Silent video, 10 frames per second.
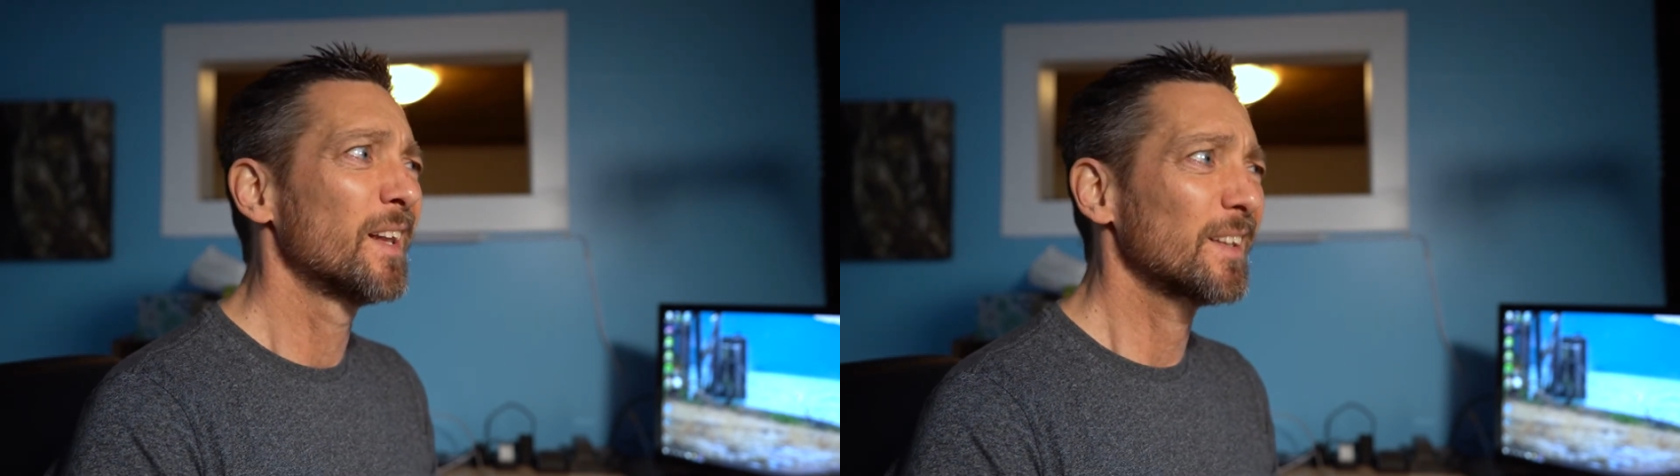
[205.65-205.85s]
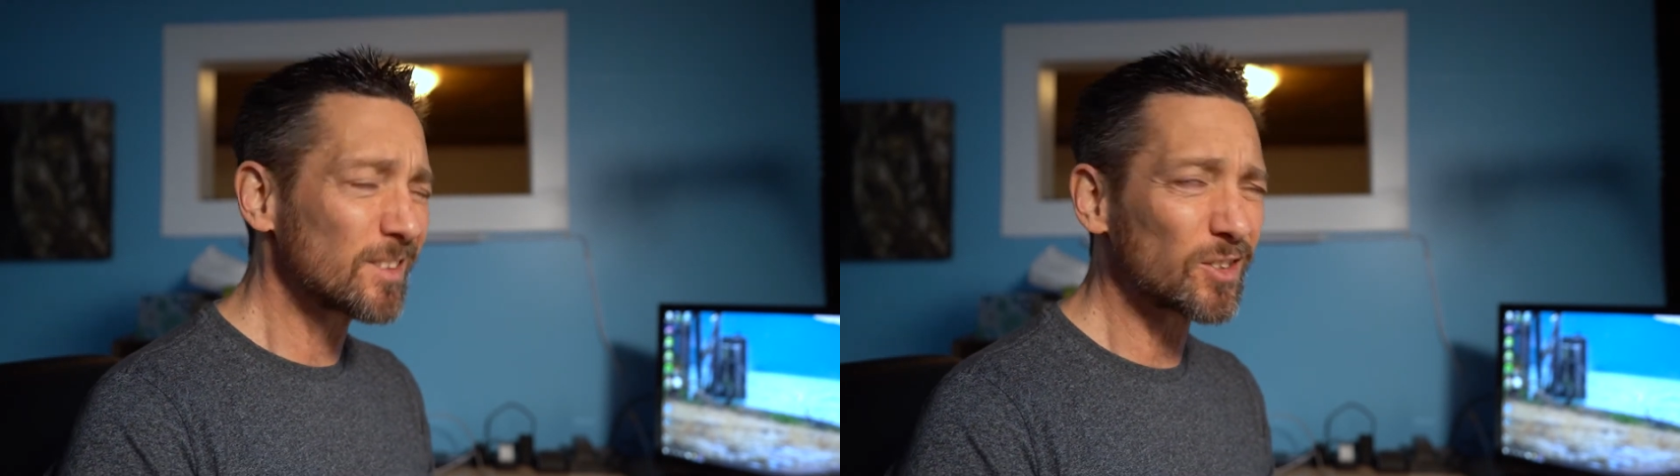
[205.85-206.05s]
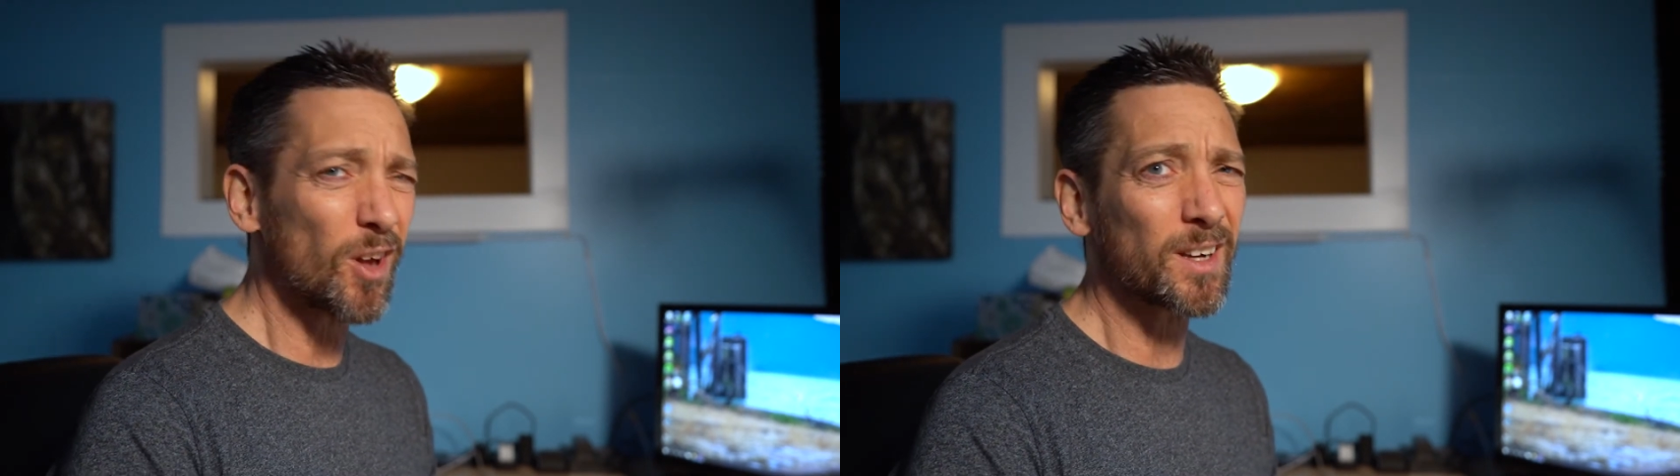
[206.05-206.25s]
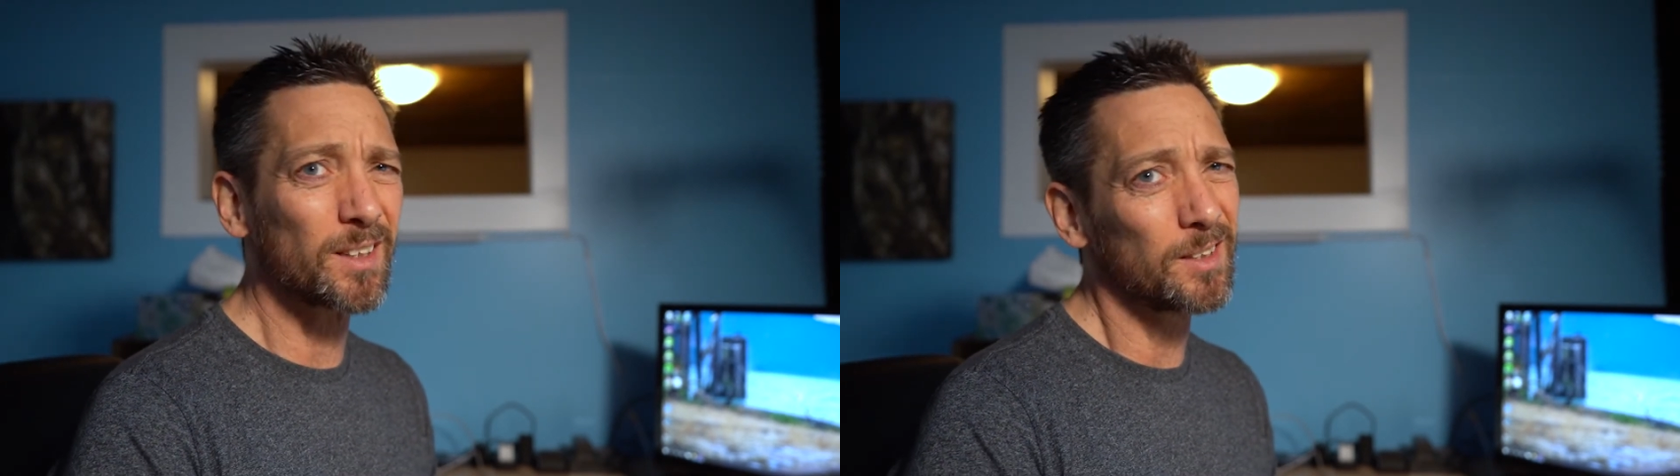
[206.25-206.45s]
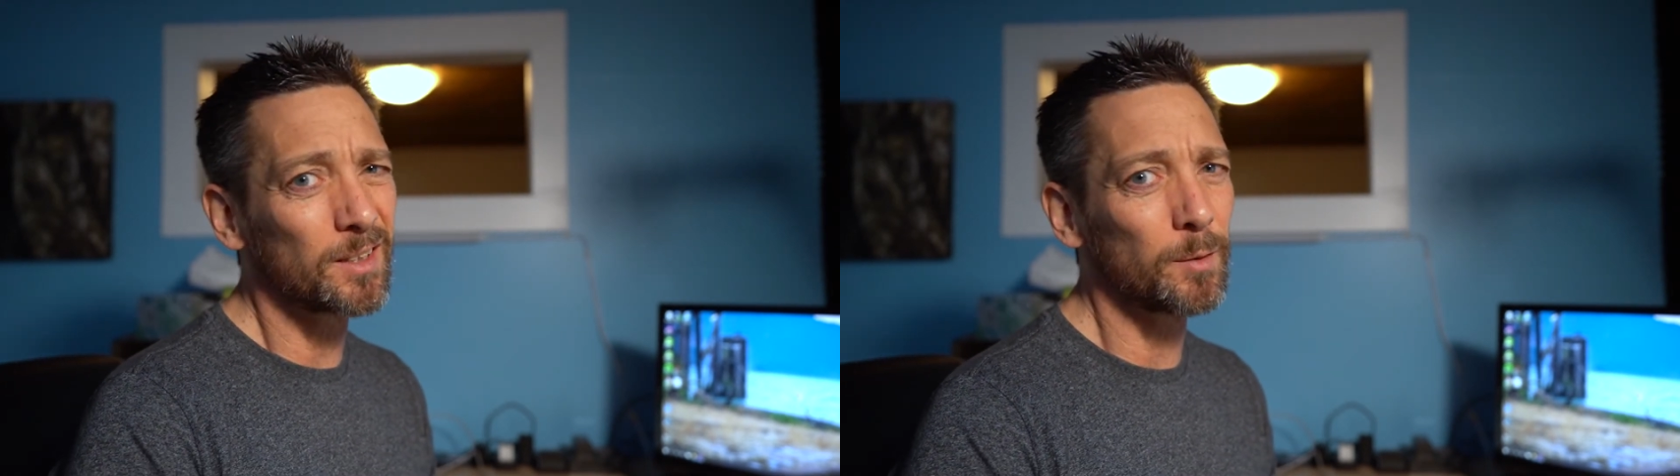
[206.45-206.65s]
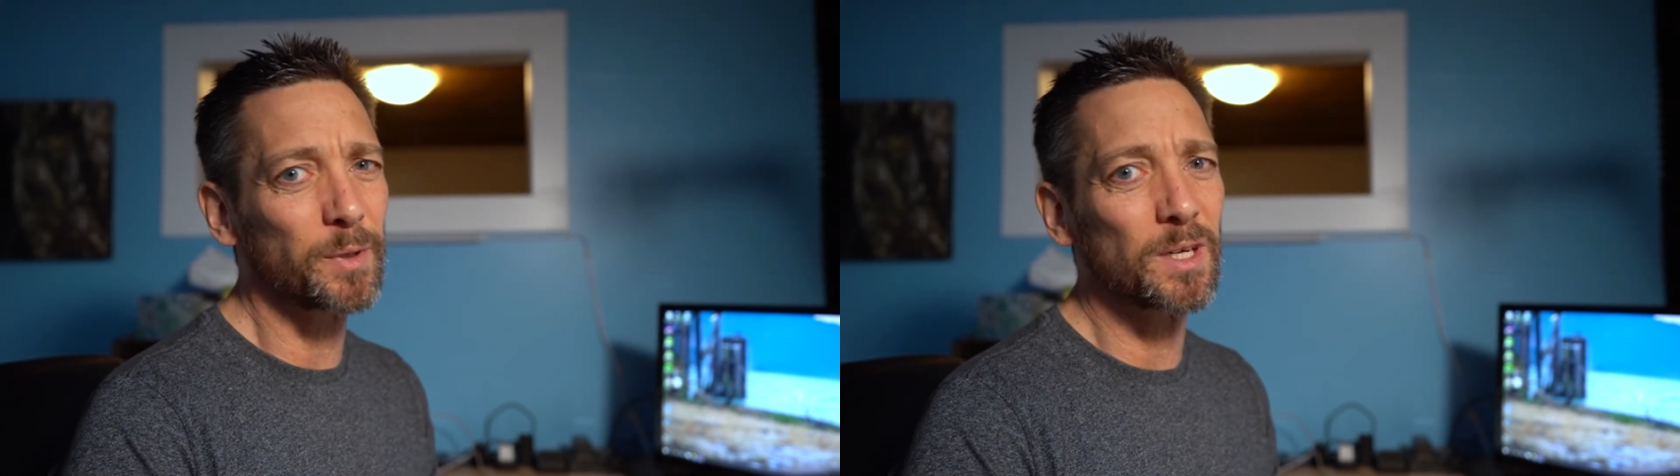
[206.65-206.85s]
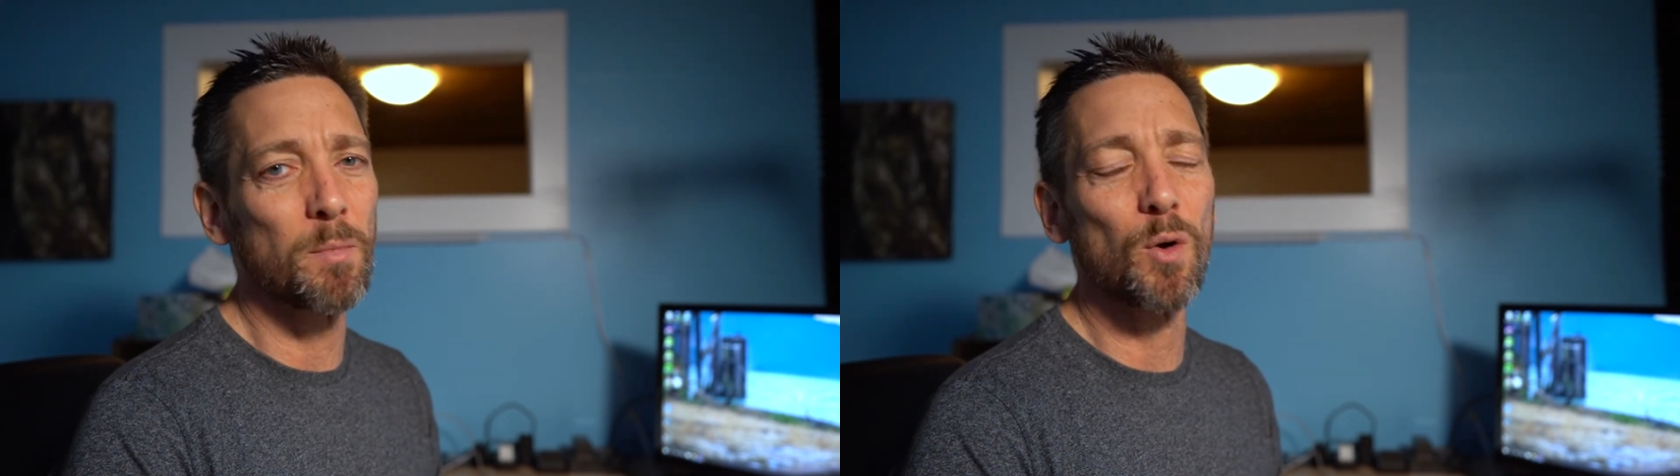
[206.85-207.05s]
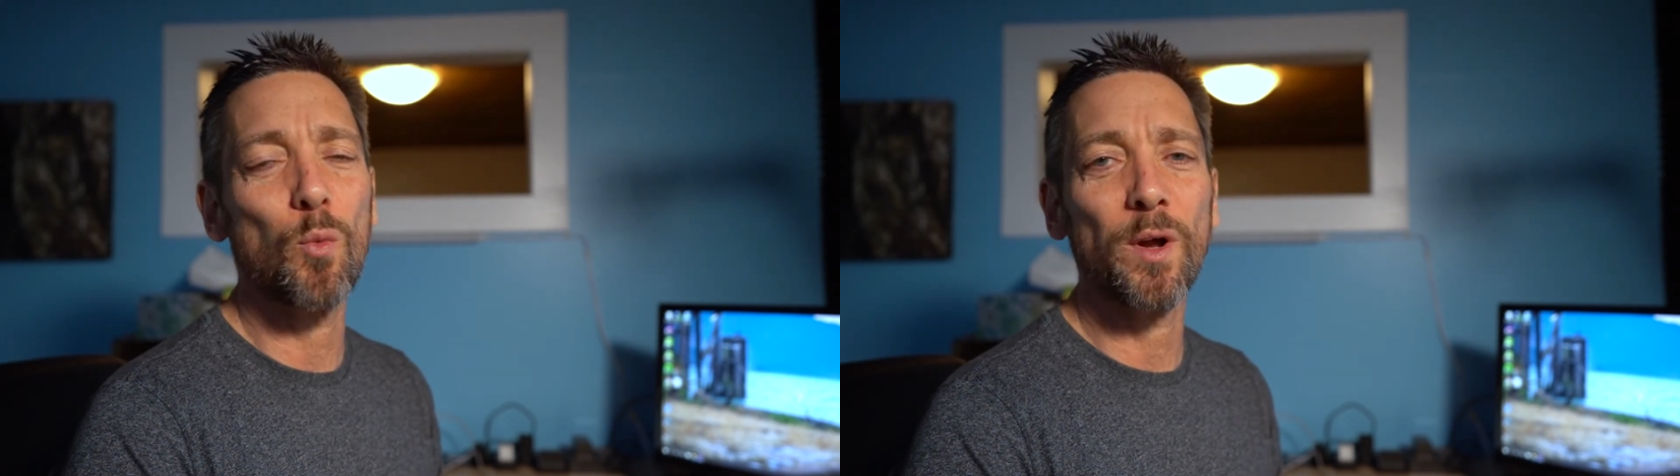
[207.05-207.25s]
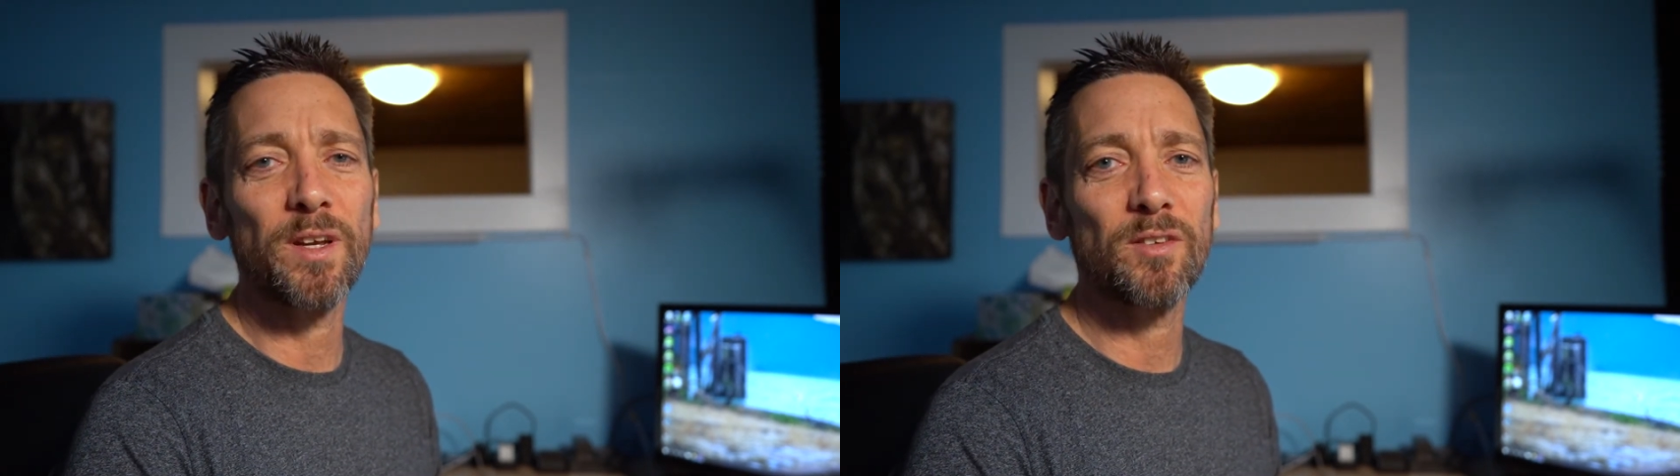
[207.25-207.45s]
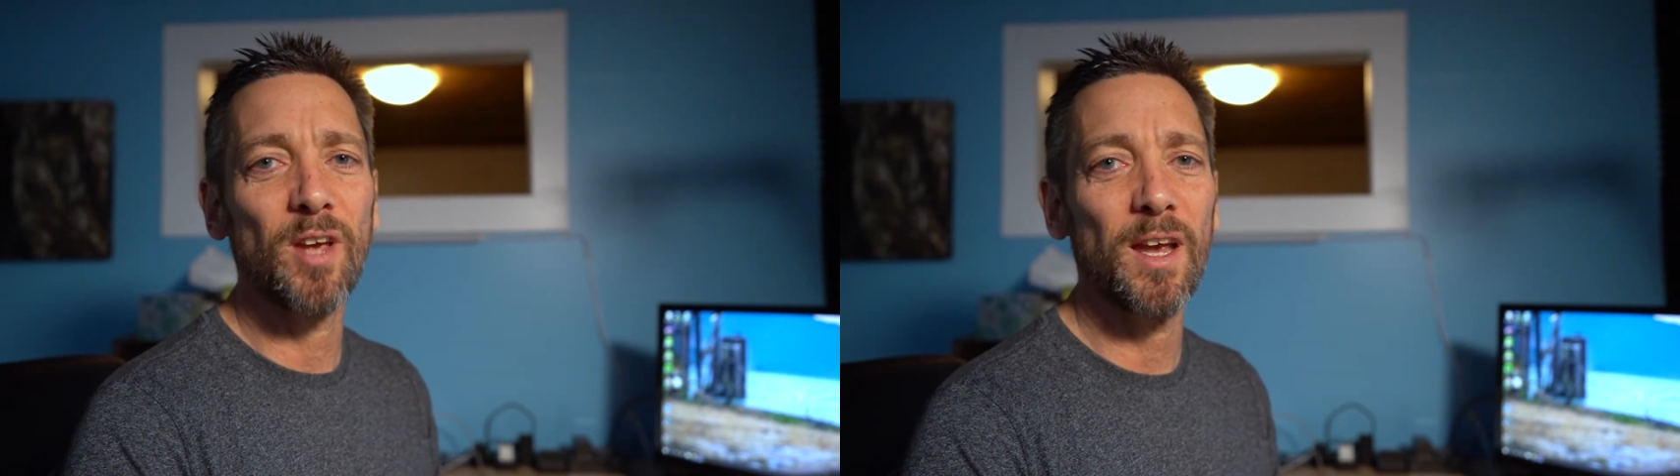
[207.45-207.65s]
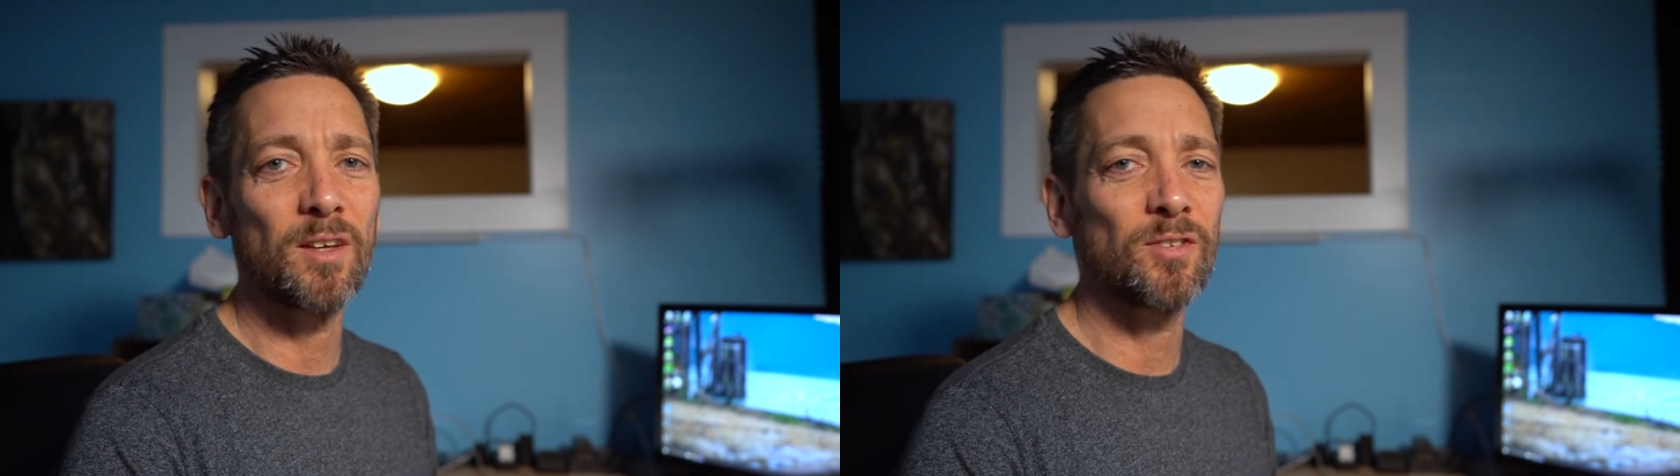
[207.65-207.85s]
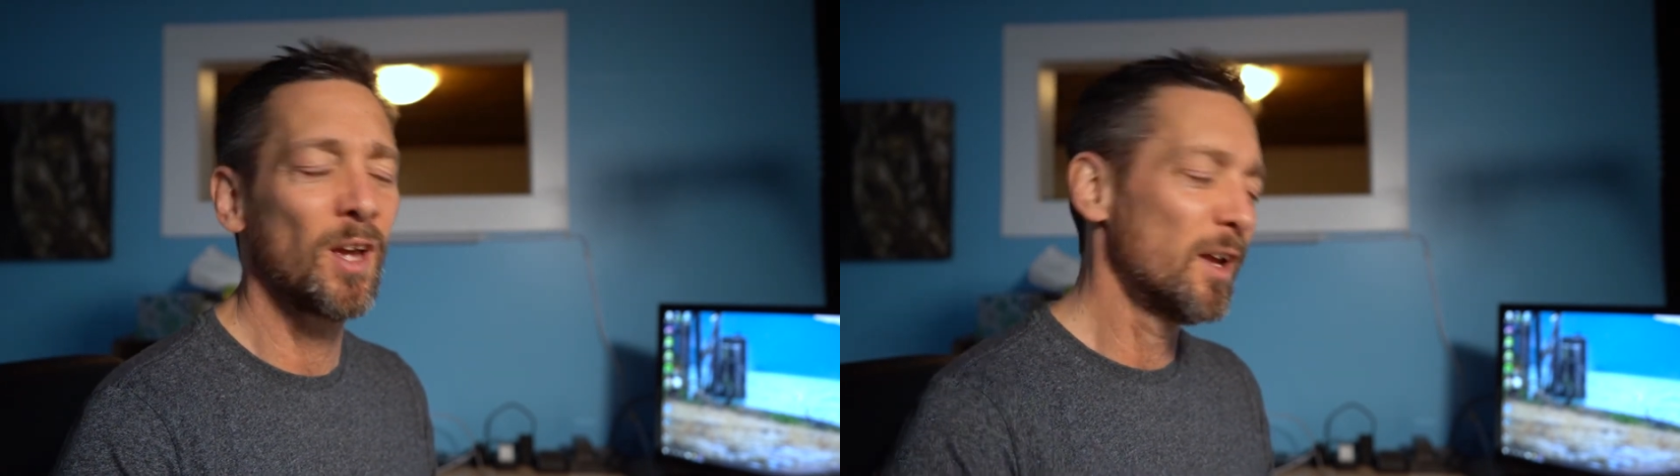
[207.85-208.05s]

let's talk a little bit about what it takes